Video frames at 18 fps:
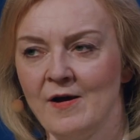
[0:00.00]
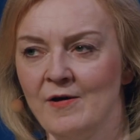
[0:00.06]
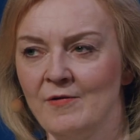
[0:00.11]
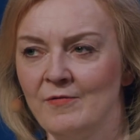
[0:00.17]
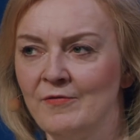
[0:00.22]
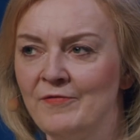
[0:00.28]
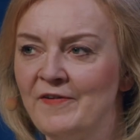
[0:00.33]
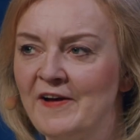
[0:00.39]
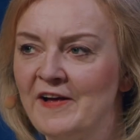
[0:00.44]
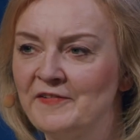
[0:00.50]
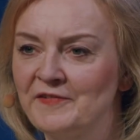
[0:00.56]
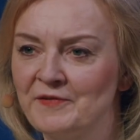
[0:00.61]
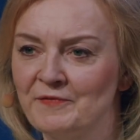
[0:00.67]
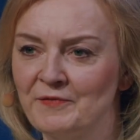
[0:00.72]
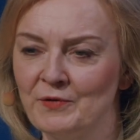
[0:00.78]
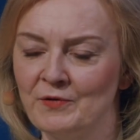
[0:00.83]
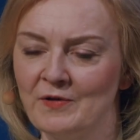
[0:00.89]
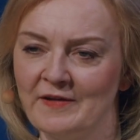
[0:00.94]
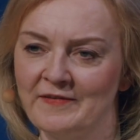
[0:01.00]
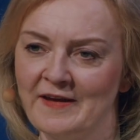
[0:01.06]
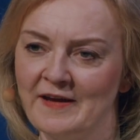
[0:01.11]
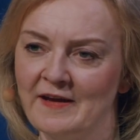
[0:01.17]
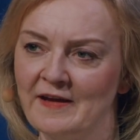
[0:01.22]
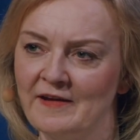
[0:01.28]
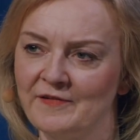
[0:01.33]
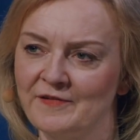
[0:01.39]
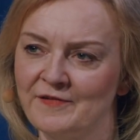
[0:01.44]
Well, first of all, I
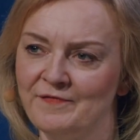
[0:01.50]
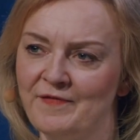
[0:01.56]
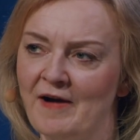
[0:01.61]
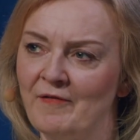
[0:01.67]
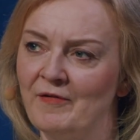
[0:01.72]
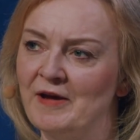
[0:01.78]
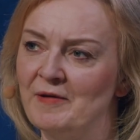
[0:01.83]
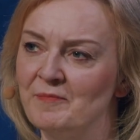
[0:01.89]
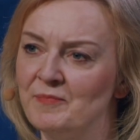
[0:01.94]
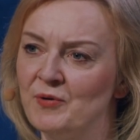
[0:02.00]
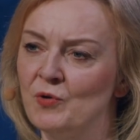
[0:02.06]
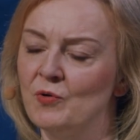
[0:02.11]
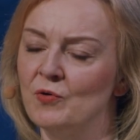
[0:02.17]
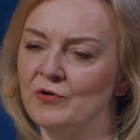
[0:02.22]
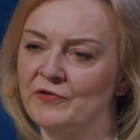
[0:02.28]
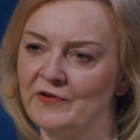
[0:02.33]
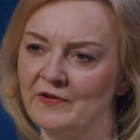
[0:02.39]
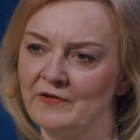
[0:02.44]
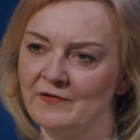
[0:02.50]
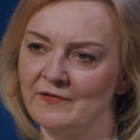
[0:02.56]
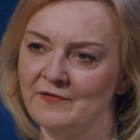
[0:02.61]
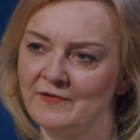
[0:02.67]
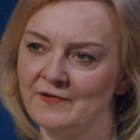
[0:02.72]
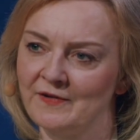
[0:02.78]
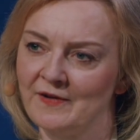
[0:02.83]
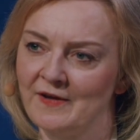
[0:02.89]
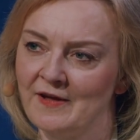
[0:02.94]
think it's very
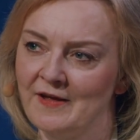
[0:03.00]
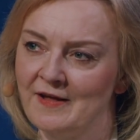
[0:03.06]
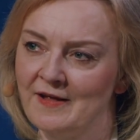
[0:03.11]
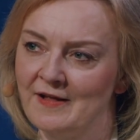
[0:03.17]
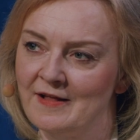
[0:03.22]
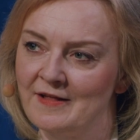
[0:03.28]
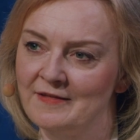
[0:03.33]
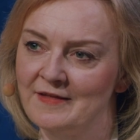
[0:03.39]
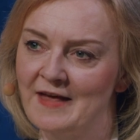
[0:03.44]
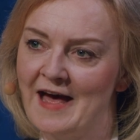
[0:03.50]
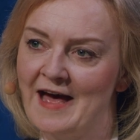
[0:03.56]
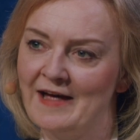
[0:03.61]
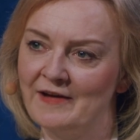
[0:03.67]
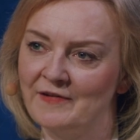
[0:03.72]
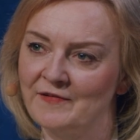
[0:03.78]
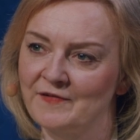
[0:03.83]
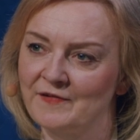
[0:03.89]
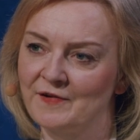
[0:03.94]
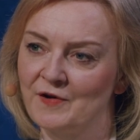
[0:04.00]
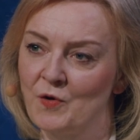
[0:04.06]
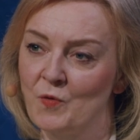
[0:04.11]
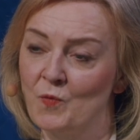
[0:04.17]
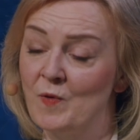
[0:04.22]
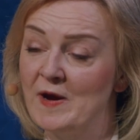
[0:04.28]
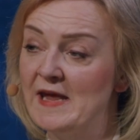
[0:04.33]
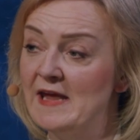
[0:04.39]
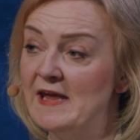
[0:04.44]
important that
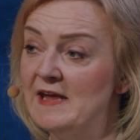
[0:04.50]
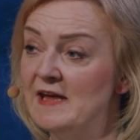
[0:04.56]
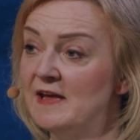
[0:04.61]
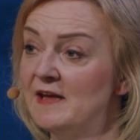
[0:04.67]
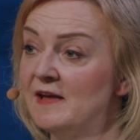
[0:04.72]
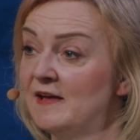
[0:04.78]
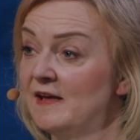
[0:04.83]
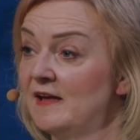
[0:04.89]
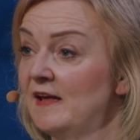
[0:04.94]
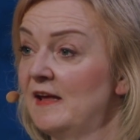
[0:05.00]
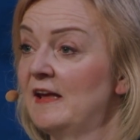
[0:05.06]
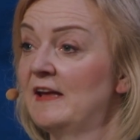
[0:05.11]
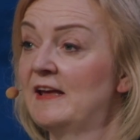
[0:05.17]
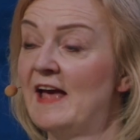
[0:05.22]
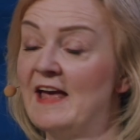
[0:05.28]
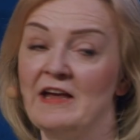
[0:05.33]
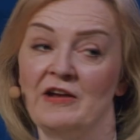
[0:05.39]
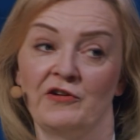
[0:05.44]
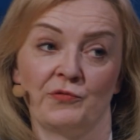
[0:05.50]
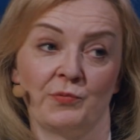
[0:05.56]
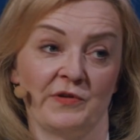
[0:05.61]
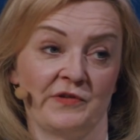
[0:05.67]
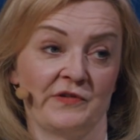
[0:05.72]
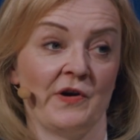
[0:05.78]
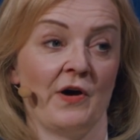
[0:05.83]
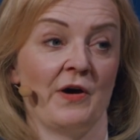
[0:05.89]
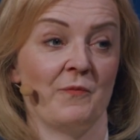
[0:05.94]
we engage
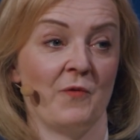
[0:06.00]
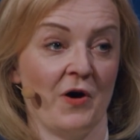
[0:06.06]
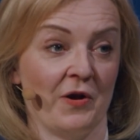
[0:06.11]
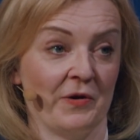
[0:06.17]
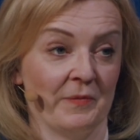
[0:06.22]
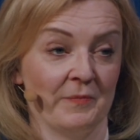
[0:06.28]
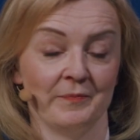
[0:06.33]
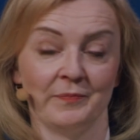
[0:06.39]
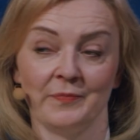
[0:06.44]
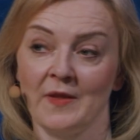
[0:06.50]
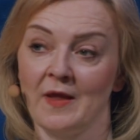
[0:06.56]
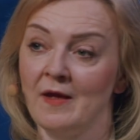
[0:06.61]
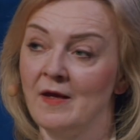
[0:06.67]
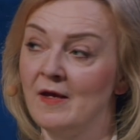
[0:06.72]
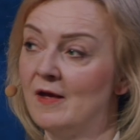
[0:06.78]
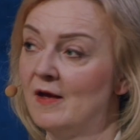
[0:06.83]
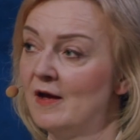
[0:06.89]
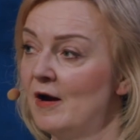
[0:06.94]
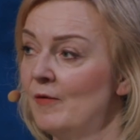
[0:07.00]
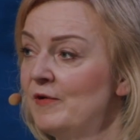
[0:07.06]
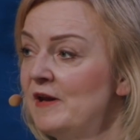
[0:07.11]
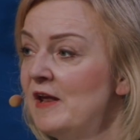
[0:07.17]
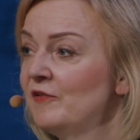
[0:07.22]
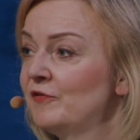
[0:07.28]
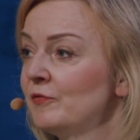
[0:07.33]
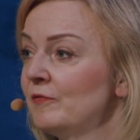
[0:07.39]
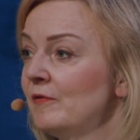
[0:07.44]
with Taiwan. And we
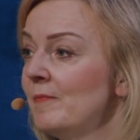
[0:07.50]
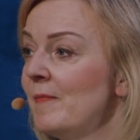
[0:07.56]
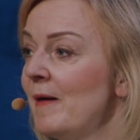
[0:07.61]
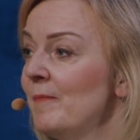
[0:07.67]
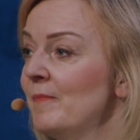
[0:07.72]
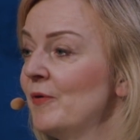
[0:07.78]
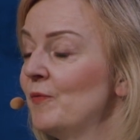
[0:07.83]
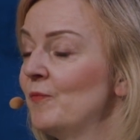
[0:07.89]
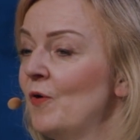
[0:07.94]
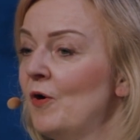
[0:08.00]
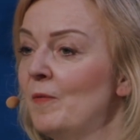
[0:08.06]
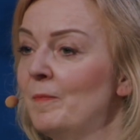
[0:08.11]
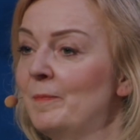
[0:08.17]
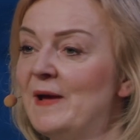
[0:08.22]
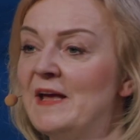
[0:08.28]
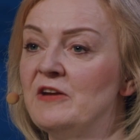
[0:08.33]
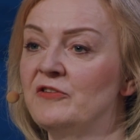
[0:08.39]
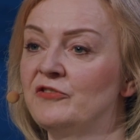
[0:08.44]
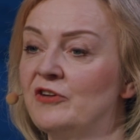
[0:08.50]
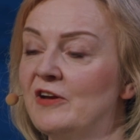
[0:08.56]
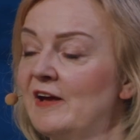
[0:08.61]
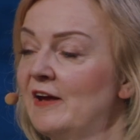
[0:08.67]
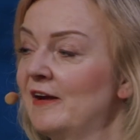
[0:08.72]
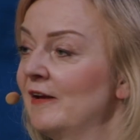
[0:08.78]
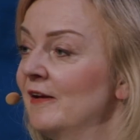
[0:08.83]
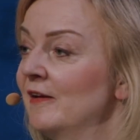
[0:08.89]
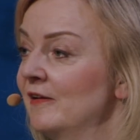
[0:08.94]
need to remember what
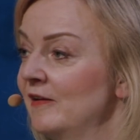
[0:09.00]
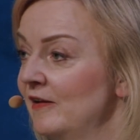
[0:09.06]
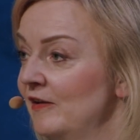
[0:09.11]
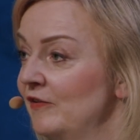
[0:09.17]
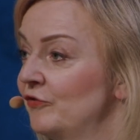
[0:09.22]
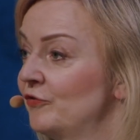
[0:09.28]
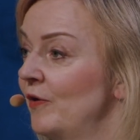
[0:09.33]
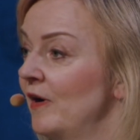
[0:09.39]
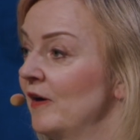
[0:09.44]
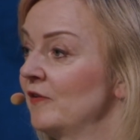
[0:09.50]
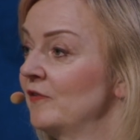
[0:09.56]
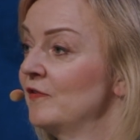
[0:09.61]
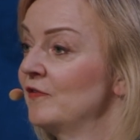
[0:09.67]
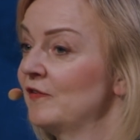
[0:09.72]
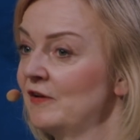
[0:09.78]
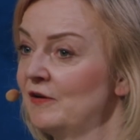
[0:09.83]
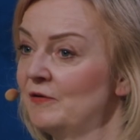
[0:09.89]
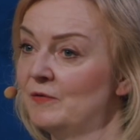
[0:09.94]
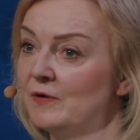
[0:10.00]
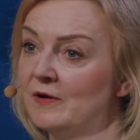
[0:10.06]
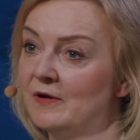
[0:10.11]
Beijing is trying to do.